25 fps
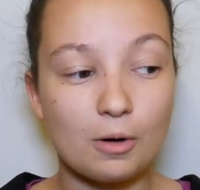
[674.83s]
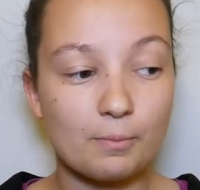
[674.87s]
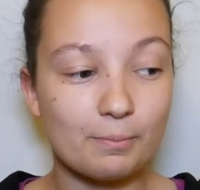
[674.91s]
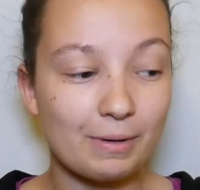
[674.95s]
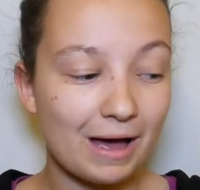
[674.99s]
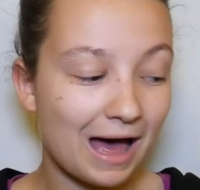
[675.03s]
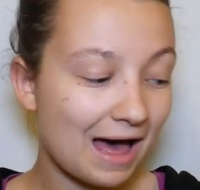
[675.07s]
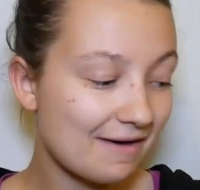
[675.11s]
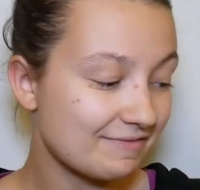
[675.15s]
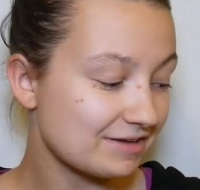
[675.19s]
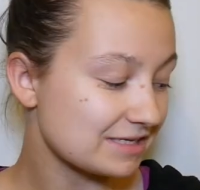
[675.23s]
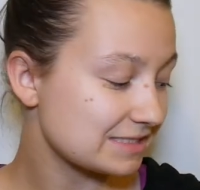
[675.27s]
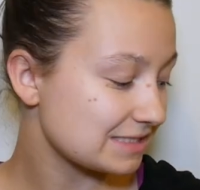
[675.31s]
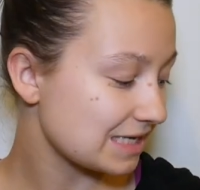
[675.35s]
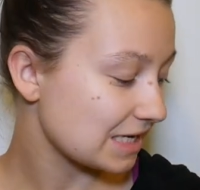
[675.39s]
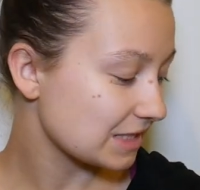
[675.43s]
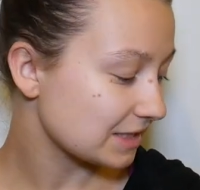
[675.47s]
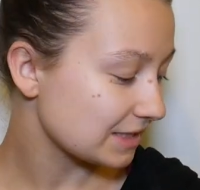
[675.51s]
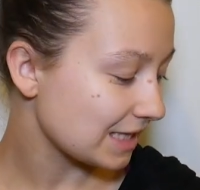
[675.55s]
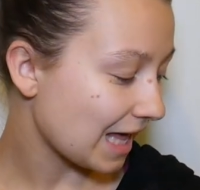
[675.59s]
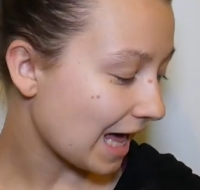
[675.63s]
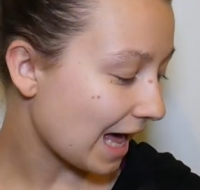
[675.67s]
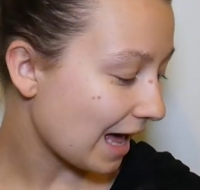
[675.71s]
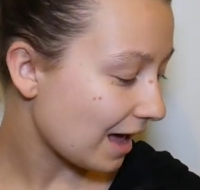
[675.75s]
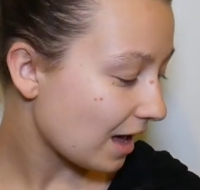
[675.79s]
But having said
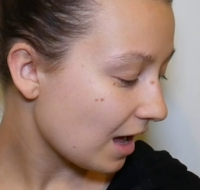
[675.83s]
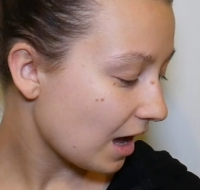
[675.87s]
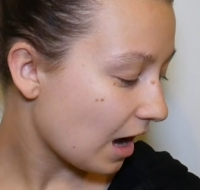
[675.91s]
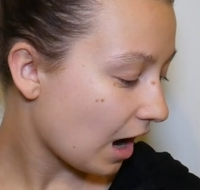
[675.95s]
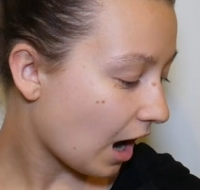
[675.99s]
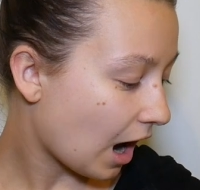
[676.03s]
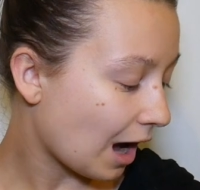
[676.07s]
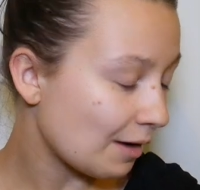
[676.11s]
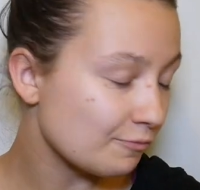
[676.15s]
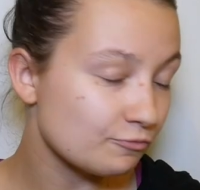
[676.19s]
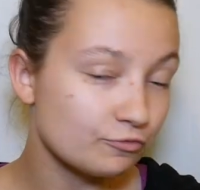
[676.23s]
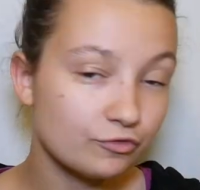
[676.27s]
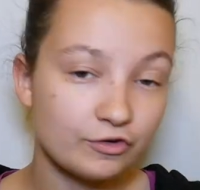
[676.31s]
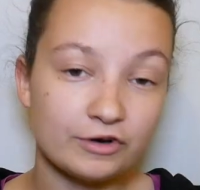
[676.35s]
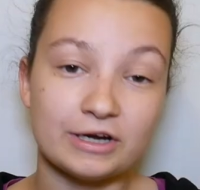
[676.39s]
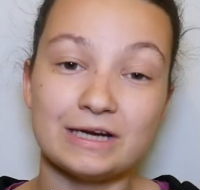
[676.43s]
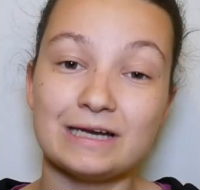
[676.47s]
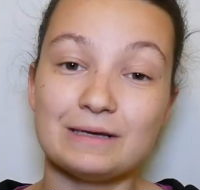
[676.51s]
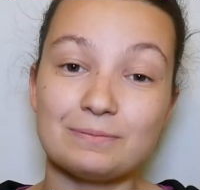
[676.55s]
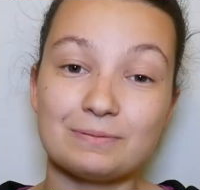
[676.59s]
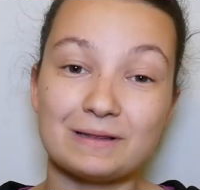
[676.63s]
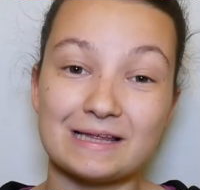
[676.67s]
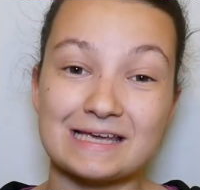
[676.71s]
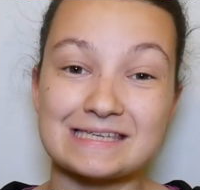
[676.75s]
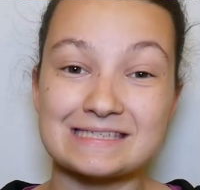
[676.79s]
that, I'm
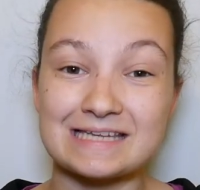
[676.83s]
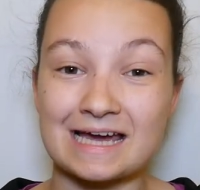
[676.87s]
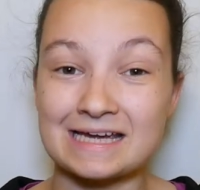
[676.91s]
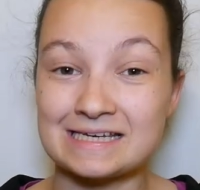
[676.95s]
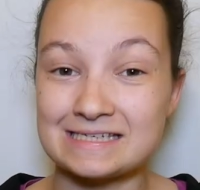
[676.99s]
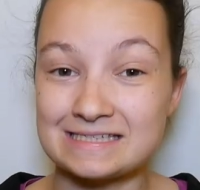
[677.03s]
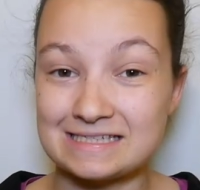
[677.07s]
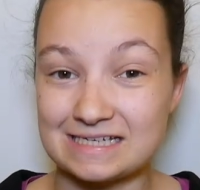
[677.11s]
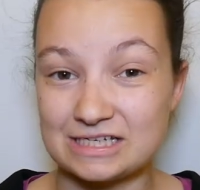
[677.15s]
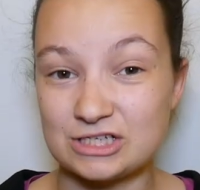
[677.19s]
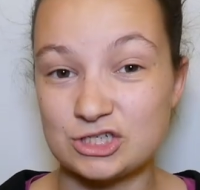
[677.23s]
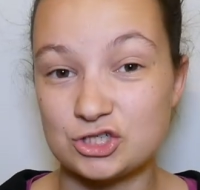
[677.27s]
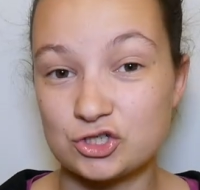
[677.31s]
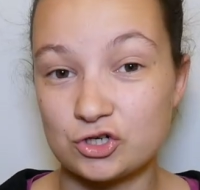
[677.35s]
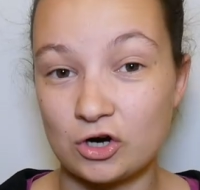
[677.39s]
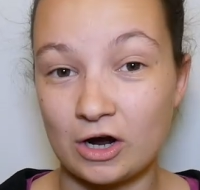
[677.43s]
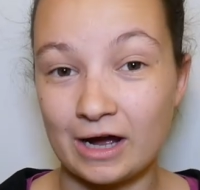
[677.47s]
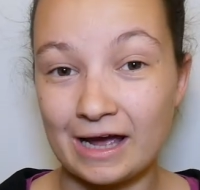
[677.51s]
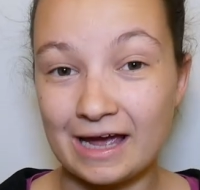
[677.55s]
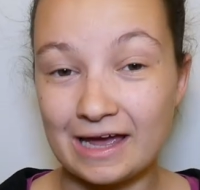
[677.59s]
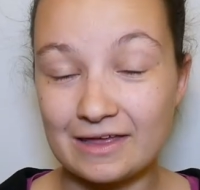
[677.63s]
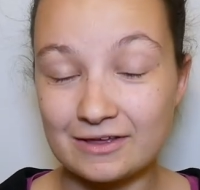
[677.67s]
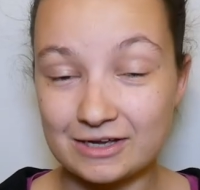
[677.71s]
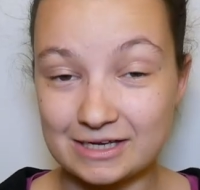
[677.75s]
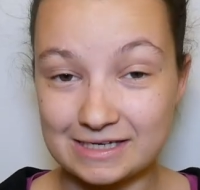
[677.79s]
really pleased I did try it,